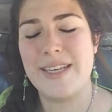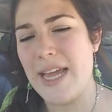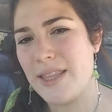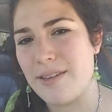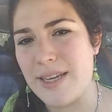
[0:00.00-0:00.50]

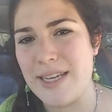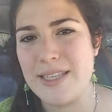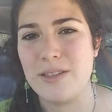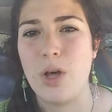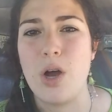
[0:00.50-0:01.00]
take their
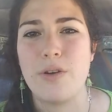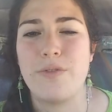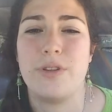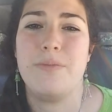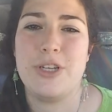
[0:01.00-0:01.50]
kids along
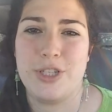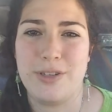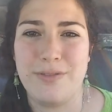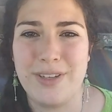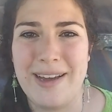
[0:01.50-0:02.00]
for the
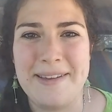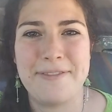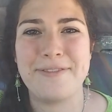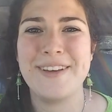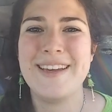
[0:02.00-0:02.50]
mission of
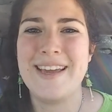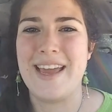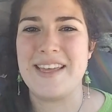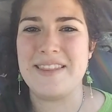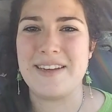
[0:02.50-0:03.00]
life,
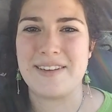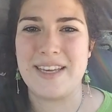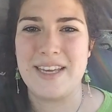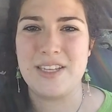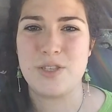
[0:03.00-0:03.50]
and their
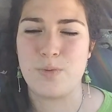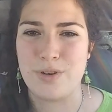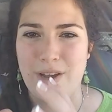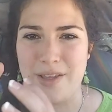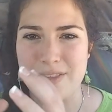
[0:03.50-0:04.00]
kids
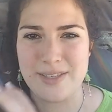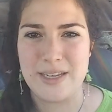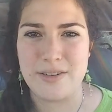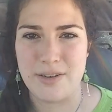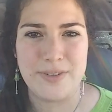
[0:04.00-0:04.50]
were not the
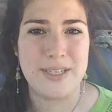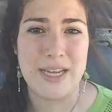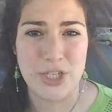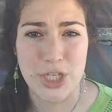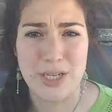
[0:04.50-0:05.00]
center of
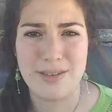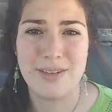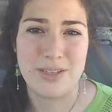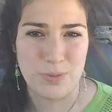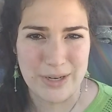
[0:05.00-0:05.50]
attention,
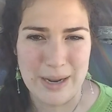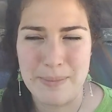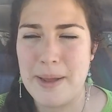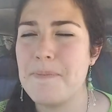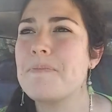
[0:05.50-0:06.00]
is what I
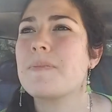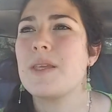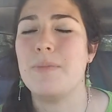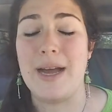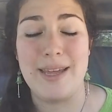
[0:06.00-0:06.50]
meant
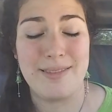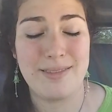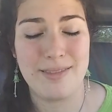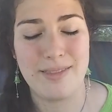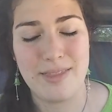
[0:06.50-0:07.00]
by
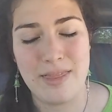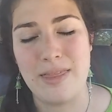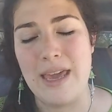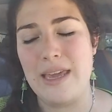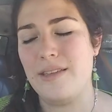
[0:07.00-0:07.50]

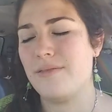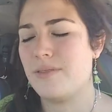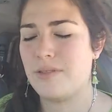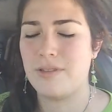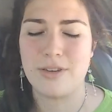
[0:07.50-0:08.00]
they
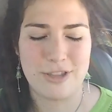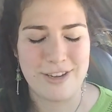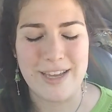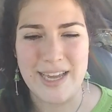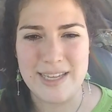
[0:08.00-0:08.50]
took
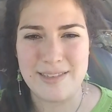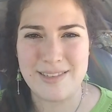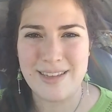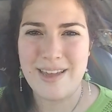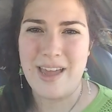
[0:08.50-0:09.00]
their
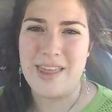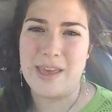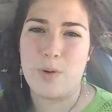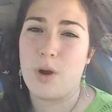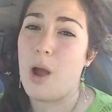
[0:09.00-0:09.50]
kids and
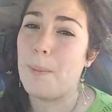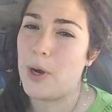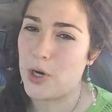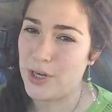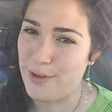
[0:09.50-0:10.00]
they were a
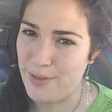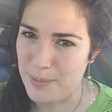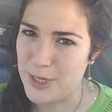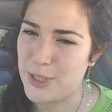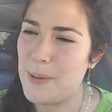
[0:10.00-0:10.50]
part of the
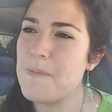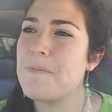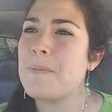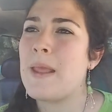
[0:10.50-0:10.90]
mission.